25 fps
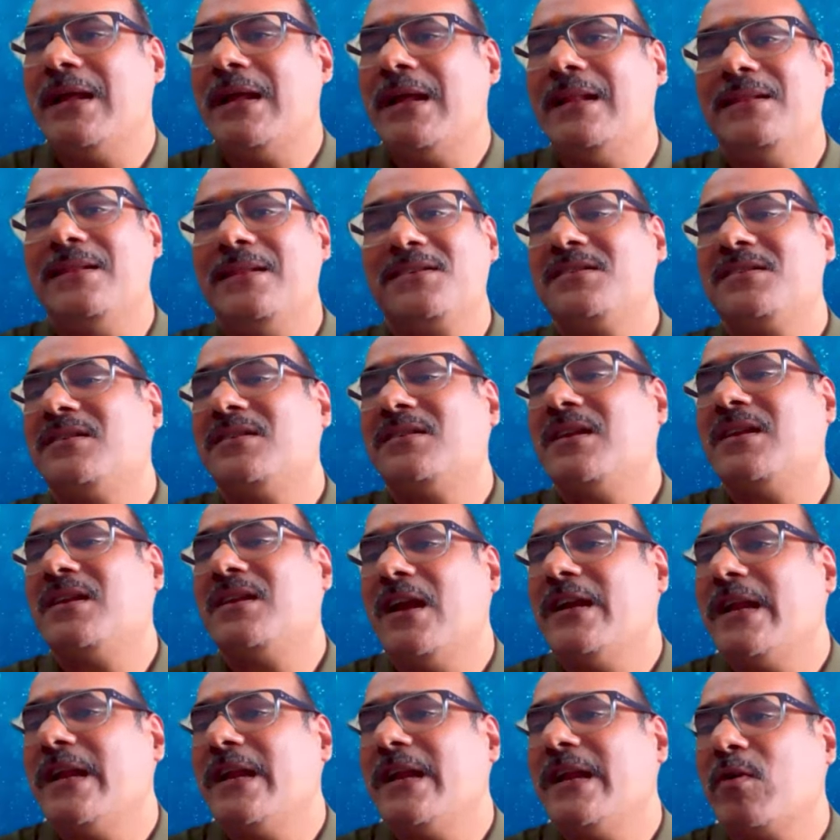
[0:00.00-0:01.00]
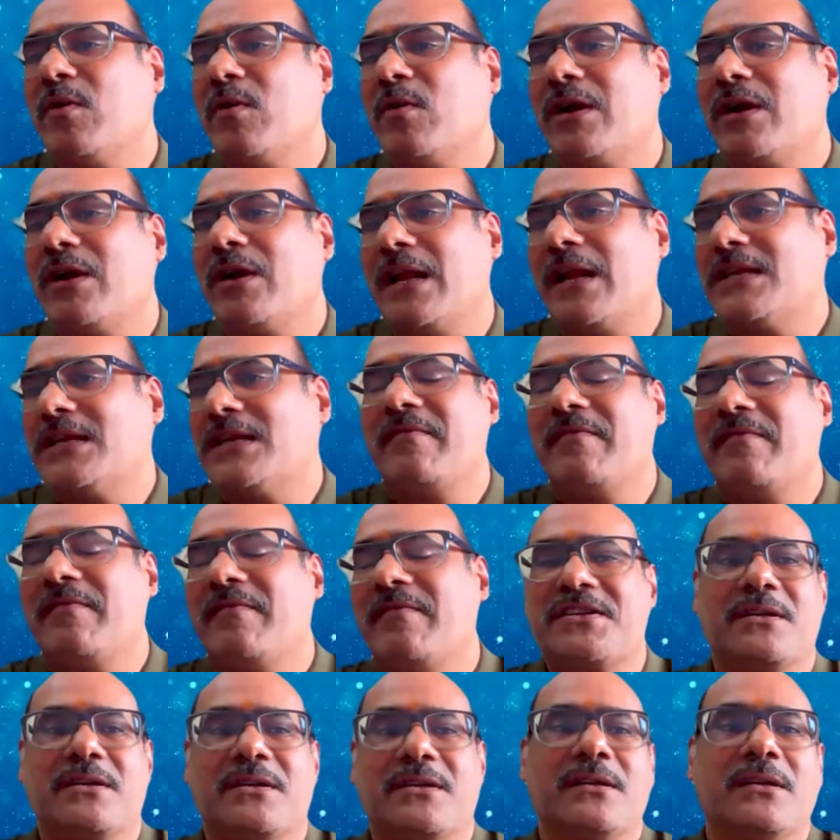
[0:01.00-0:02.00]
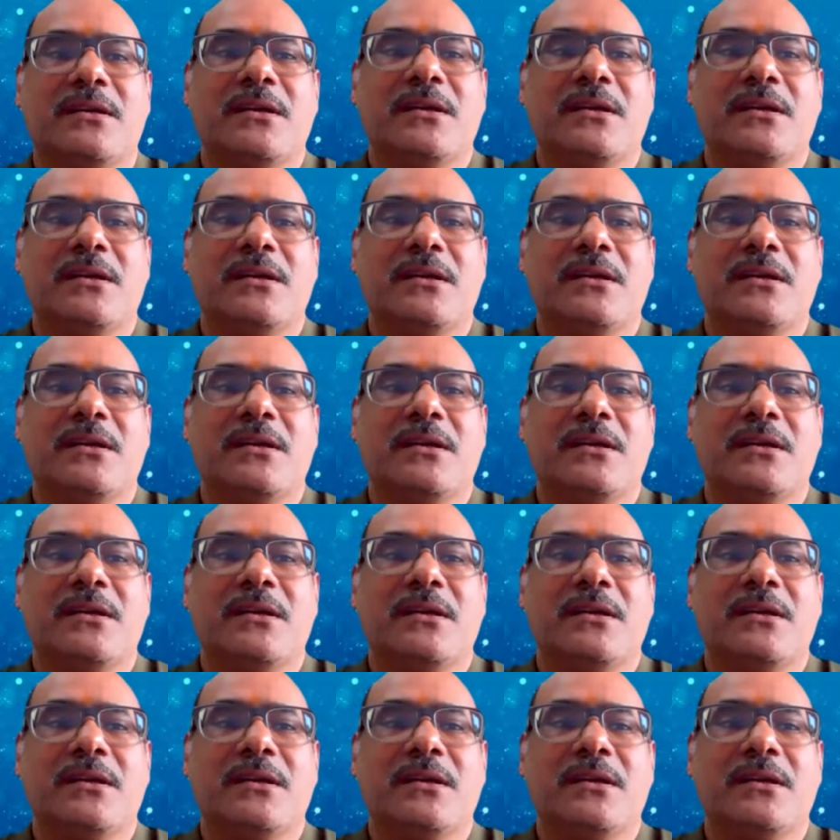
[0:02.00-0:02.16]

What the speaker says: and this is done in a democratized fashion.